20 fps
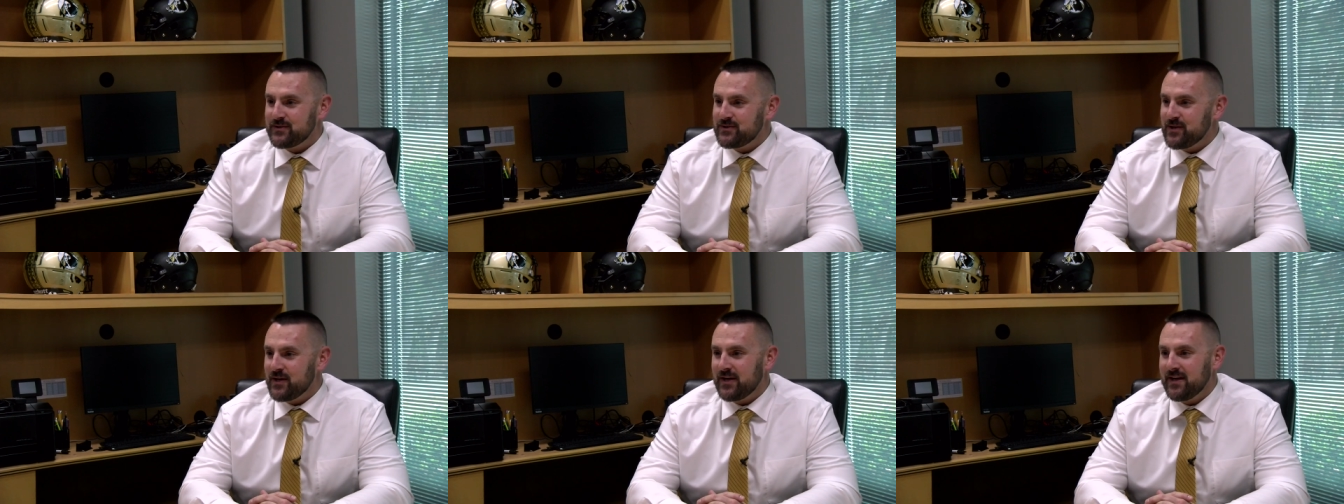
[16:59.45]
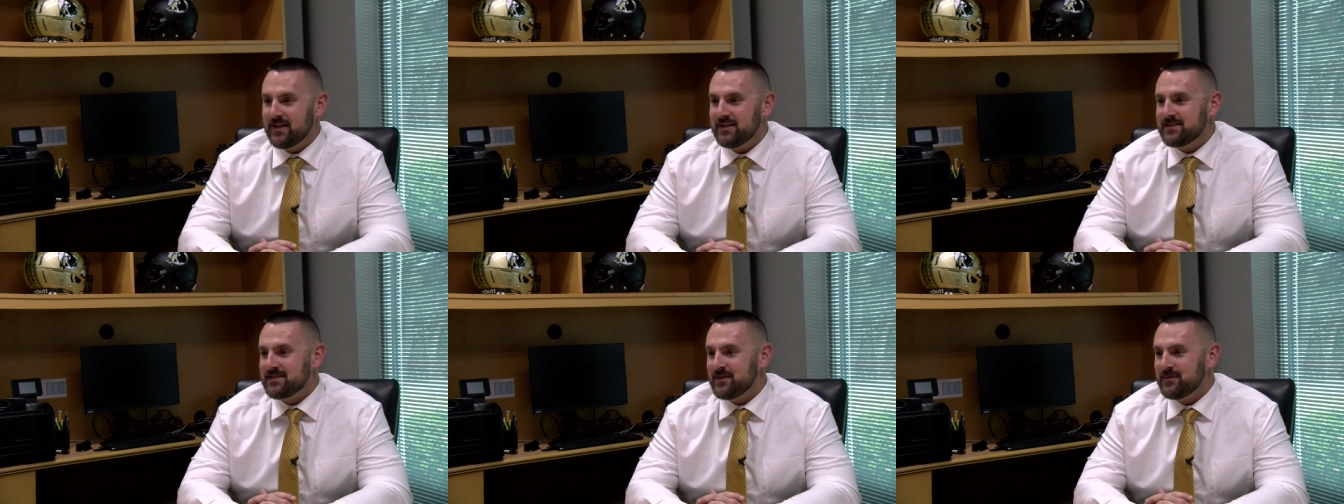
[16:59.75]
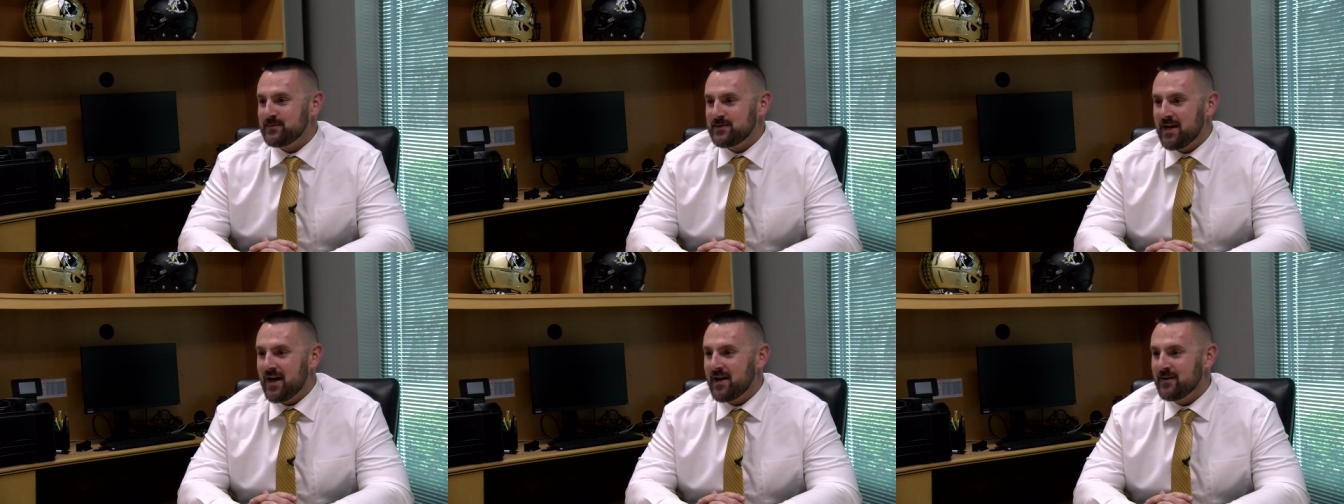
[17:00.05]
tricky
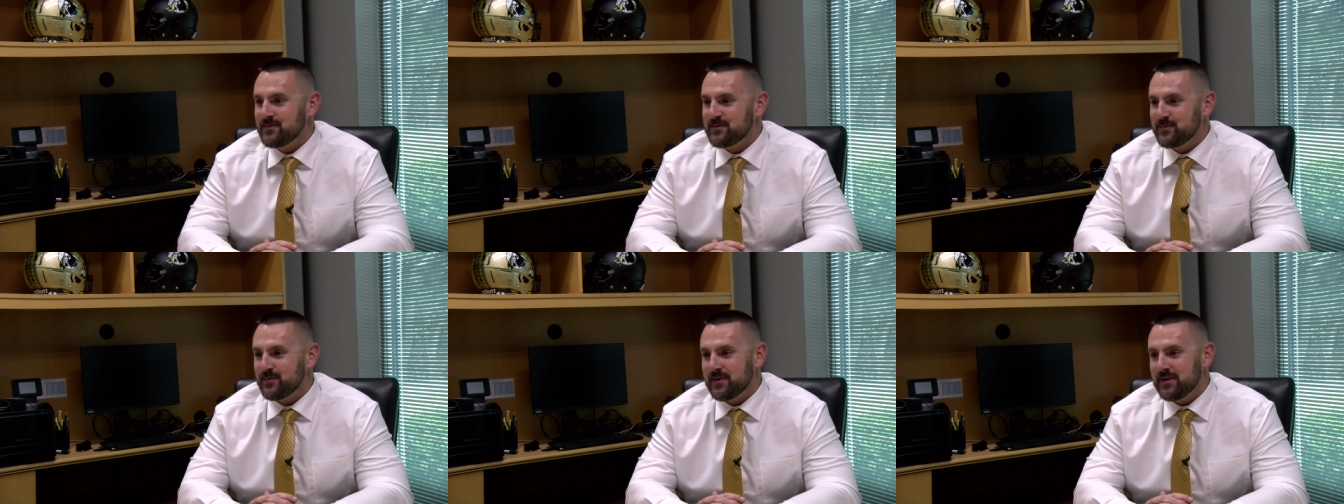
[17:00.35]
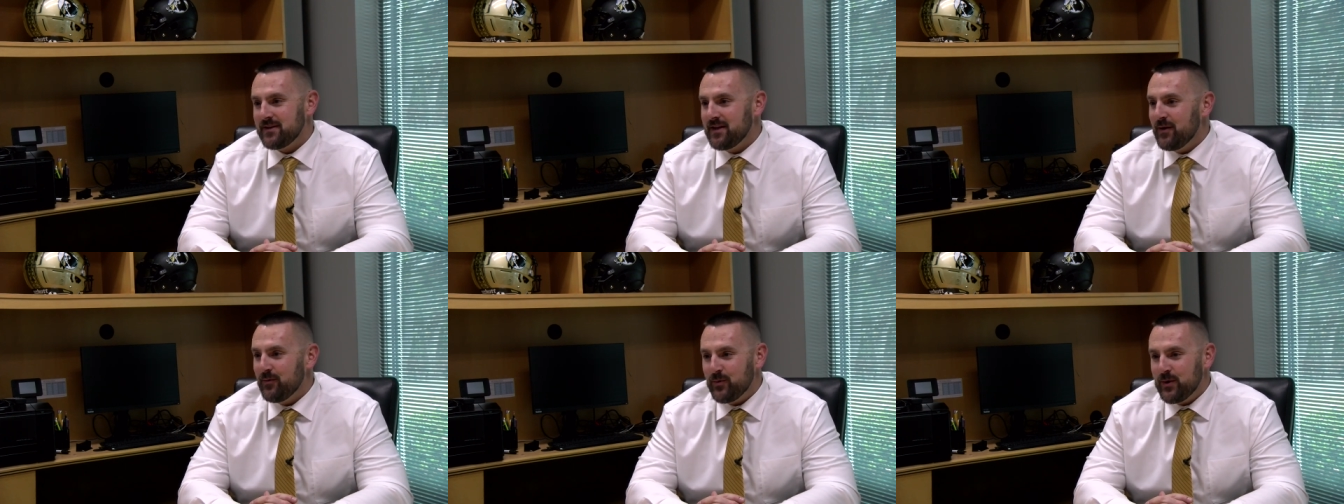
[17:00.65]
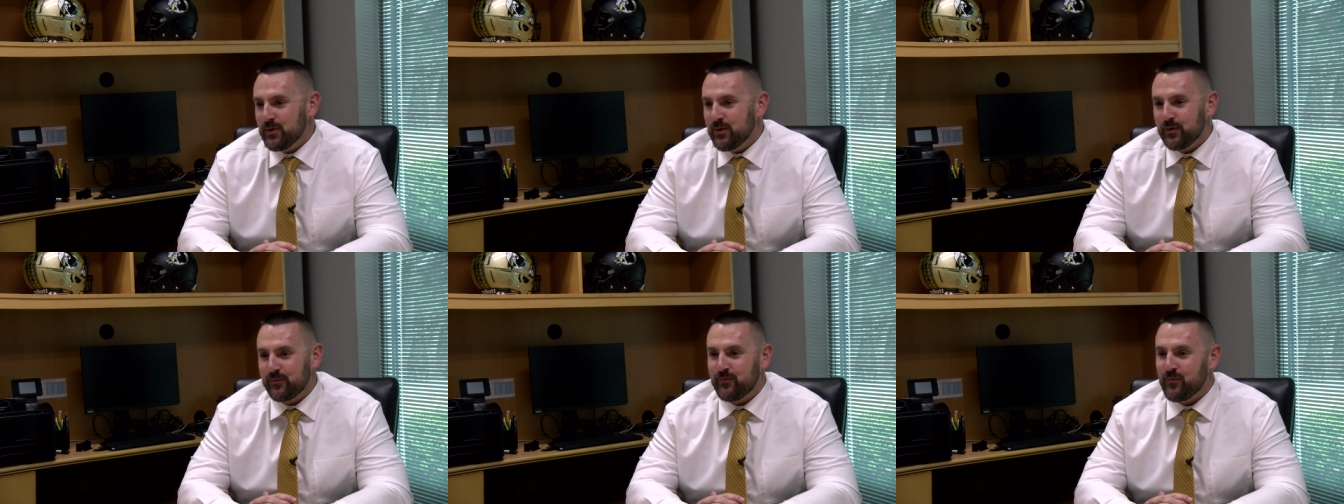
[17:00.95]
sometimes, but
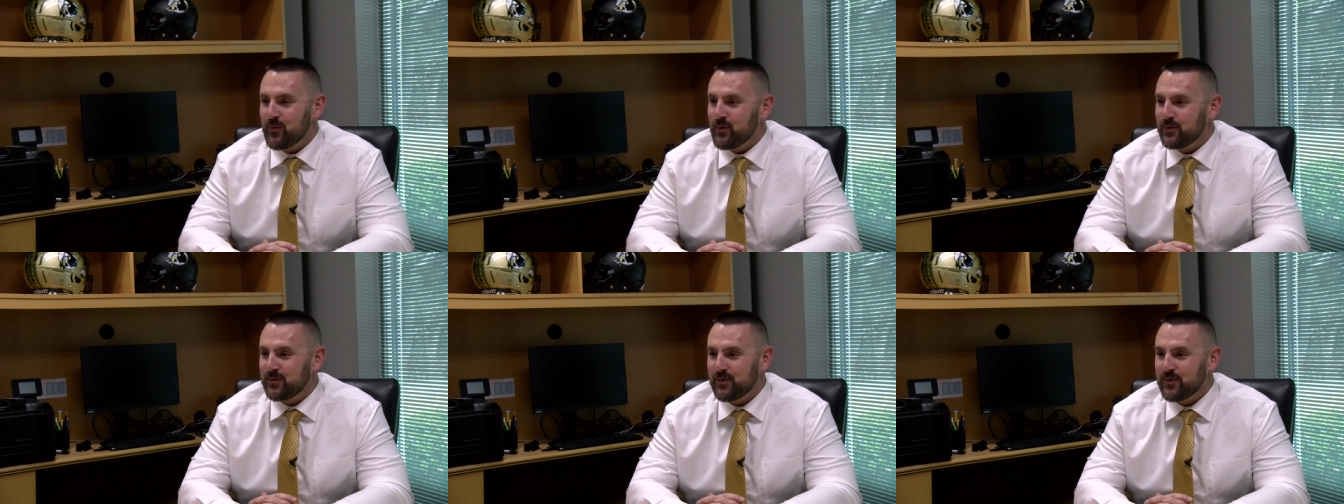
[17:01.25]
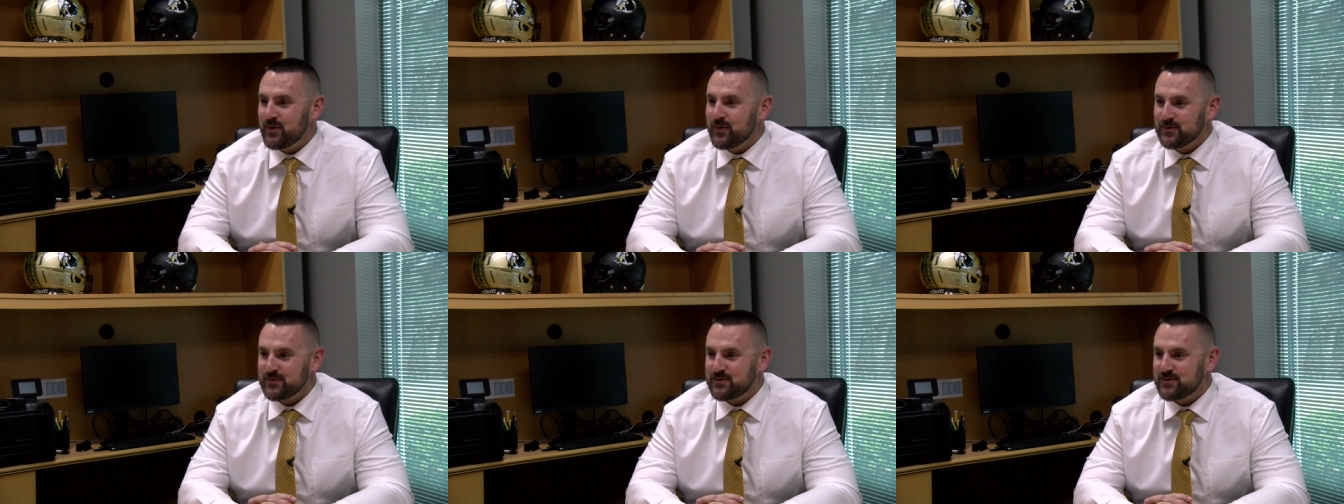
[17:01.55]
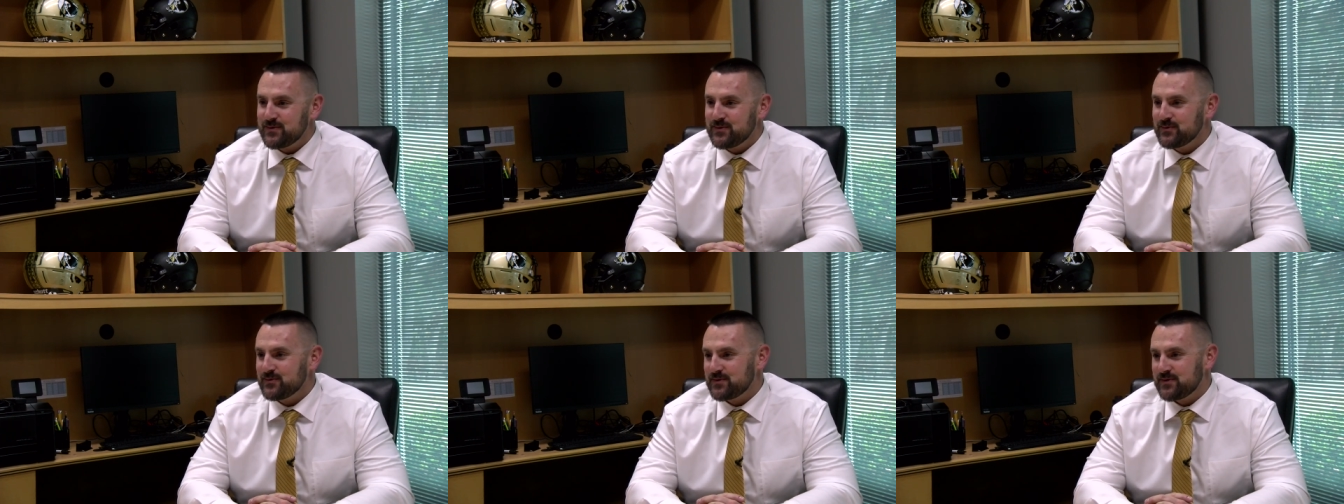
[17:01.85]
we look forward to those too.